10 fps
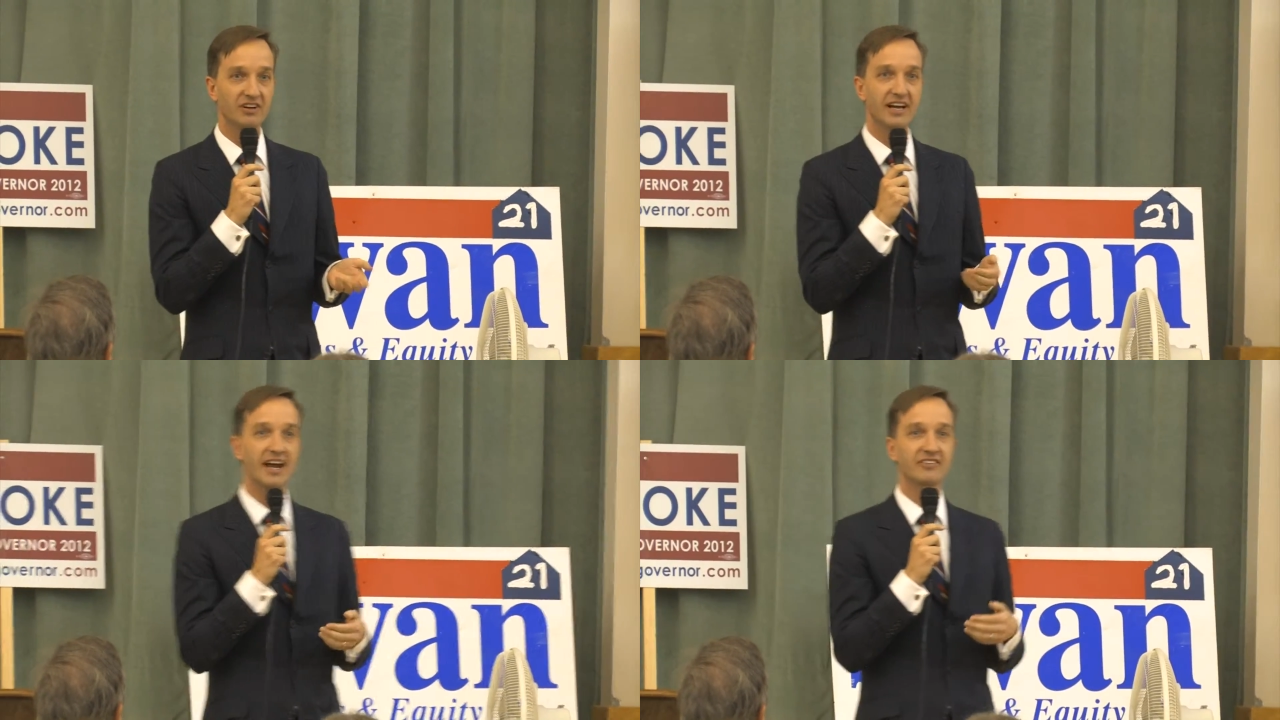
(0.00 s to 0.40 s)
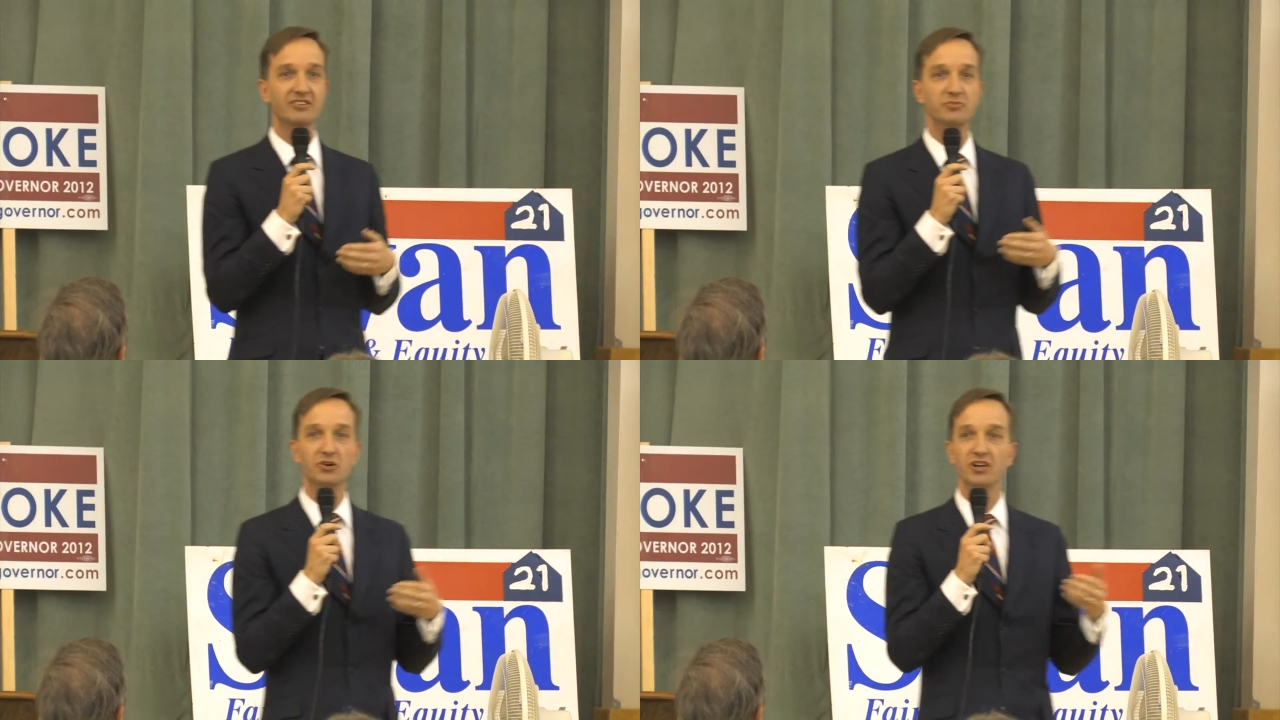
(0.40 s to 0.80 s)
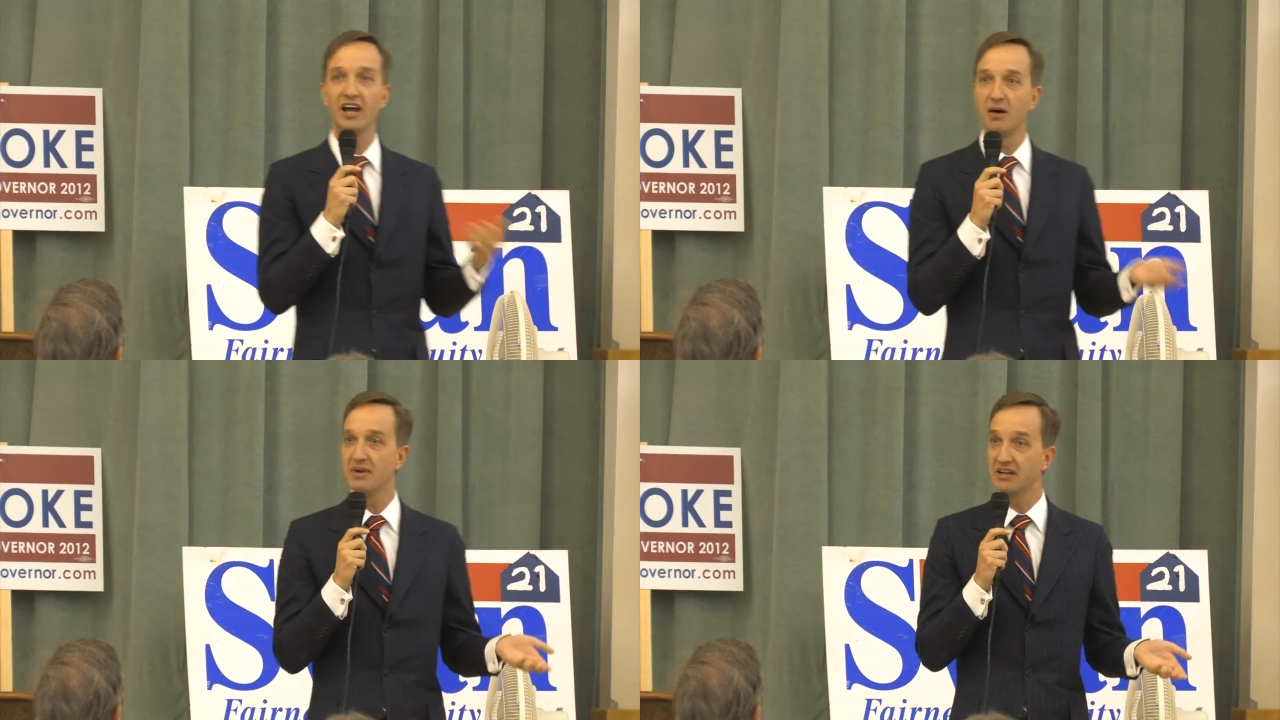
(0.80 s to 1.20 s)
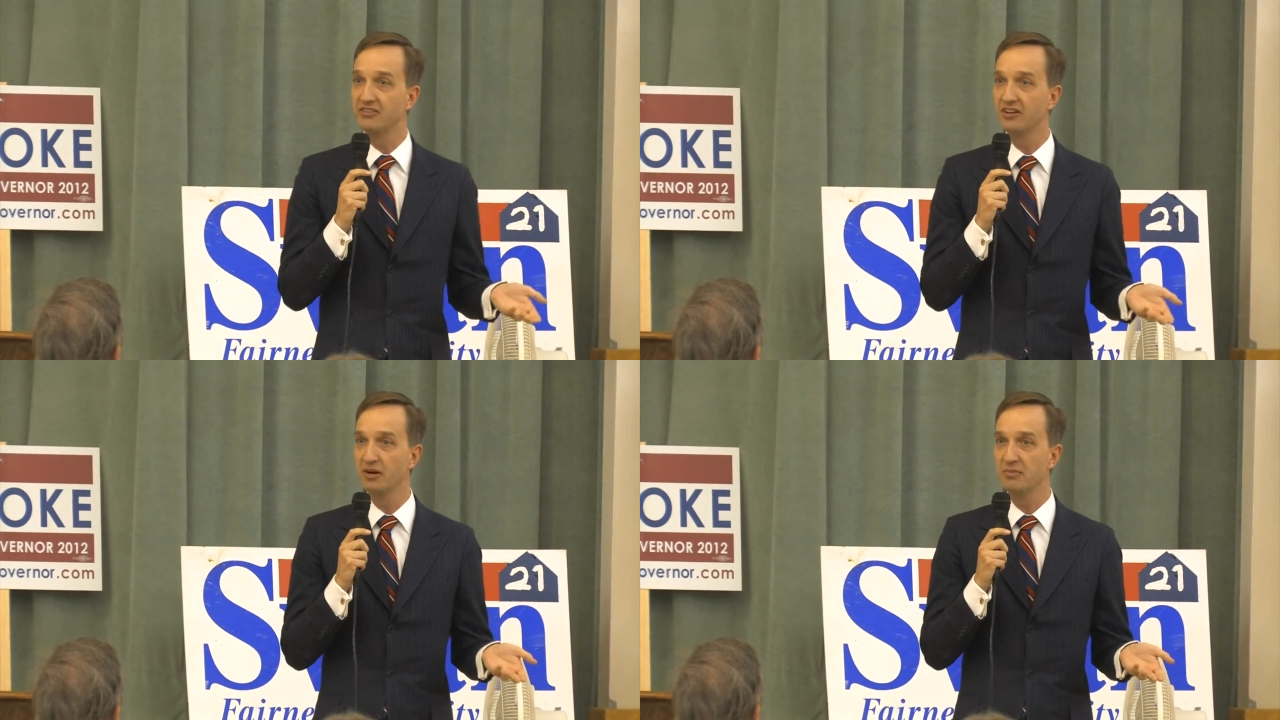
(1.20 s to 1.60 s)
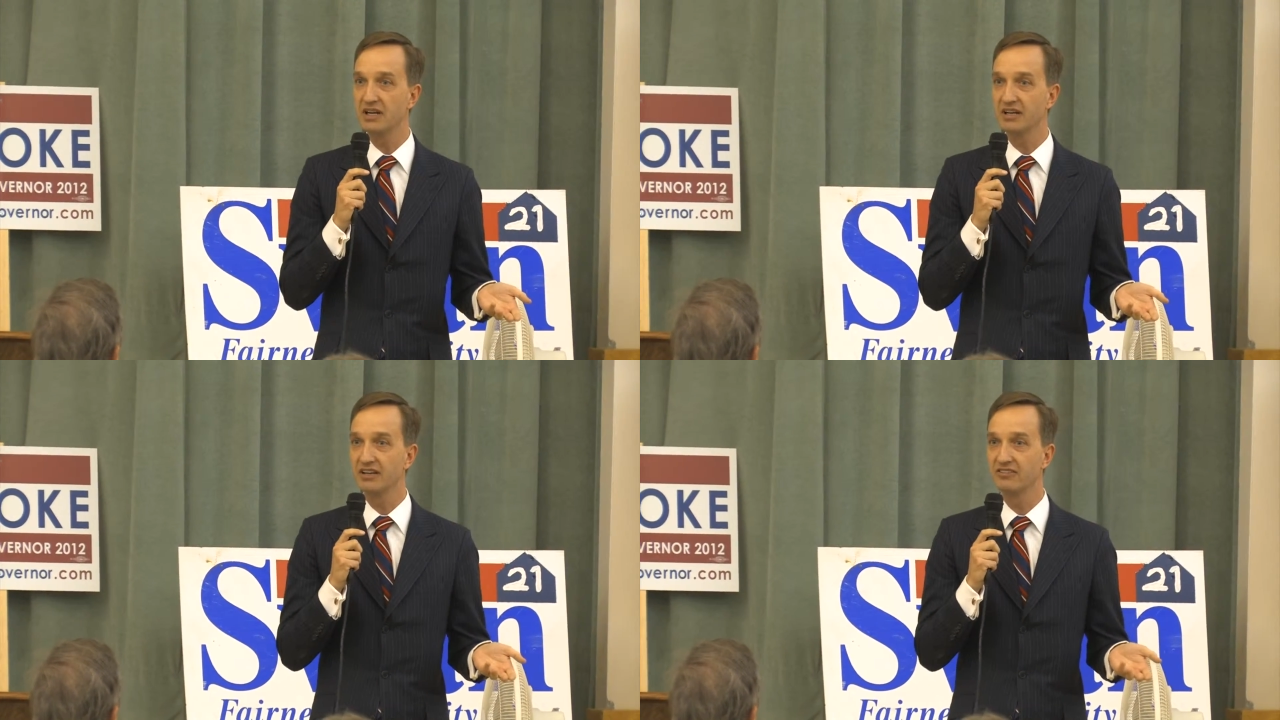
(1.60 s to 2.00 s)
I ask them to allow me into their
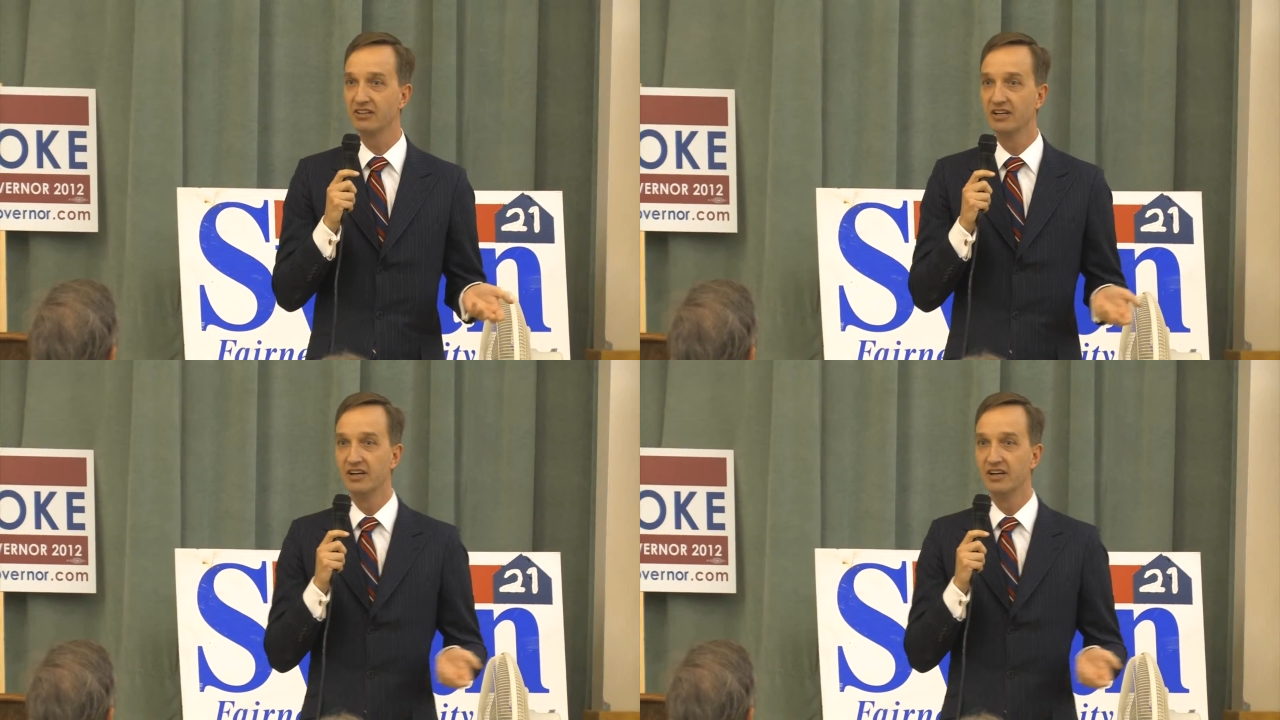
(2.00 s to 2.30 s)
meetings.